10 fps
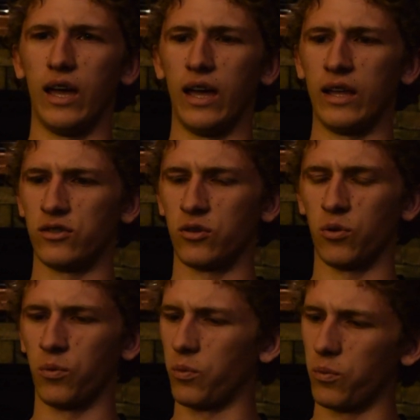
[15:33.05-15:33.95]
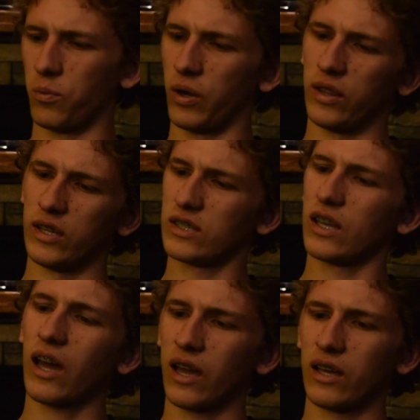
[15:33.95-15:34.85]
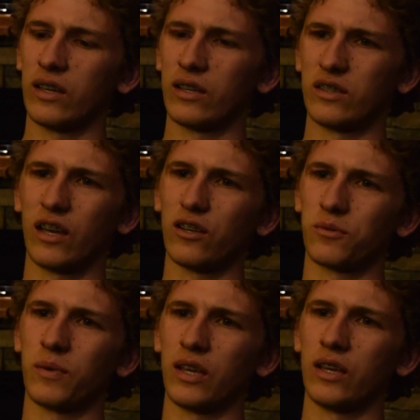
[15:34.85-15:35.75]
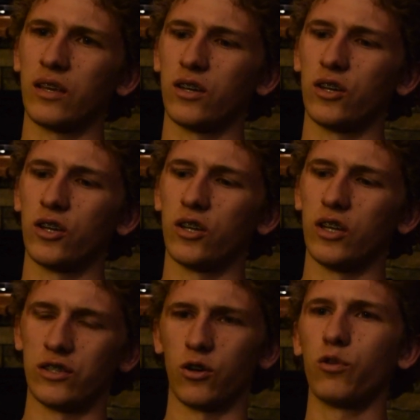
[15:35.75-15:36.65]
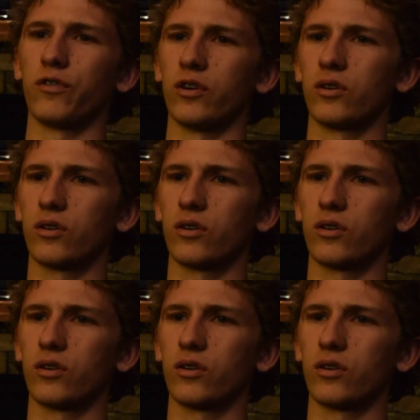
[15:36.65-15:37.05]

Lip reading: And so when this guy tells me it's over,